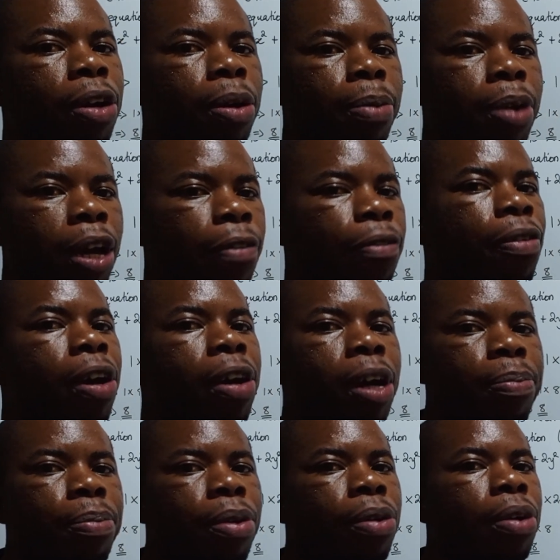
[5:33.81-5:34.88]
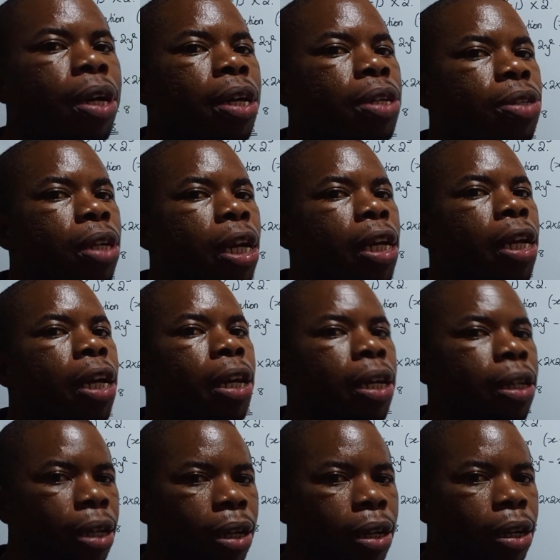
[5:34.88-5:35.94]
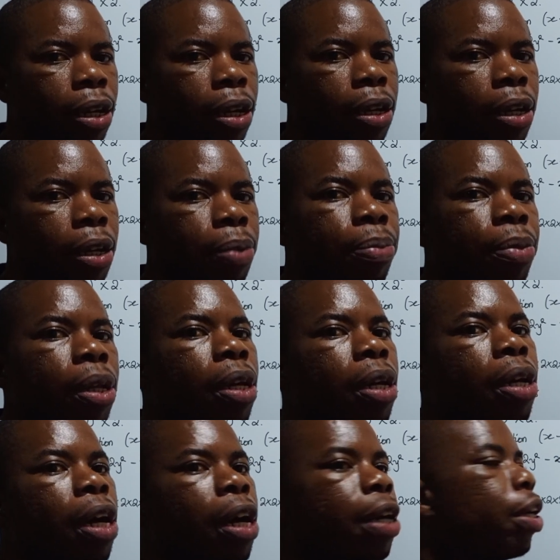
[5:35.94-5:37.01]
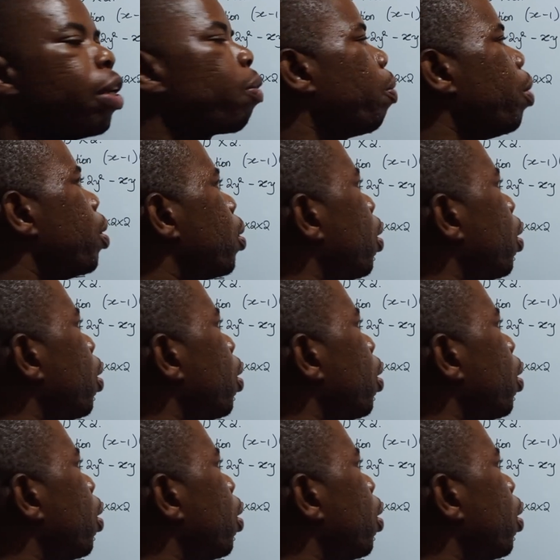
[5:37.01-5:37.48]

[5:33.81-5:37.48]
a variable is any letter in an equation.